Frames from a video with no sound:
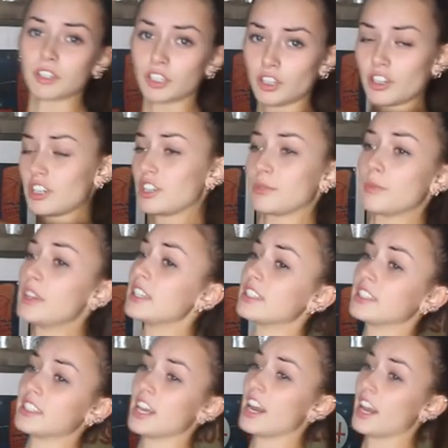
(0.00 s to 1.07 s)
You could just be
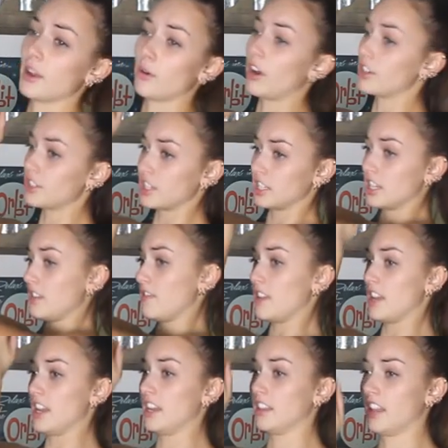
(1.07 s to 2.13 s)
sitting watching
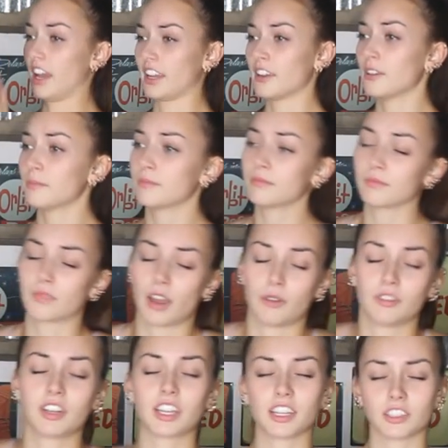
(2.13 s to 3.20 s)
TV and like, I
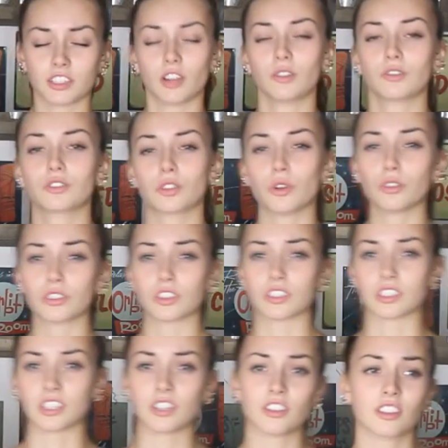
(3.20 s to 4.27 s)
want to get toned
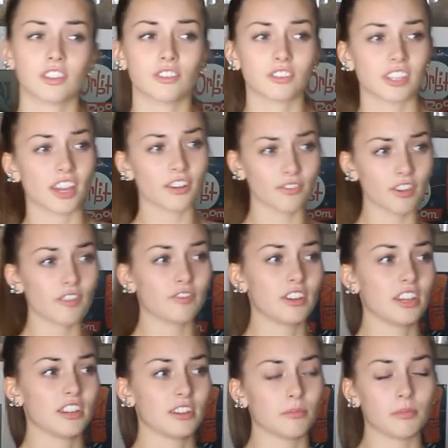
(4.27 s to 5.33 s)
shoulders, and you could do a set of
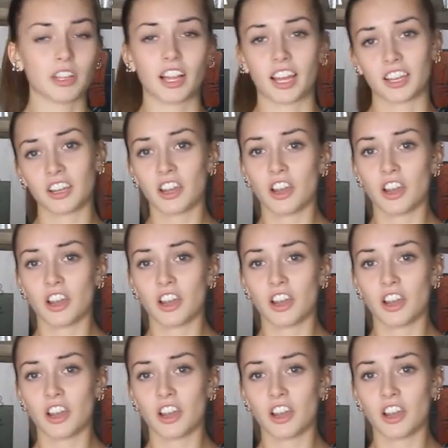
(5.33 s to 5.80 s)
50 and then be like,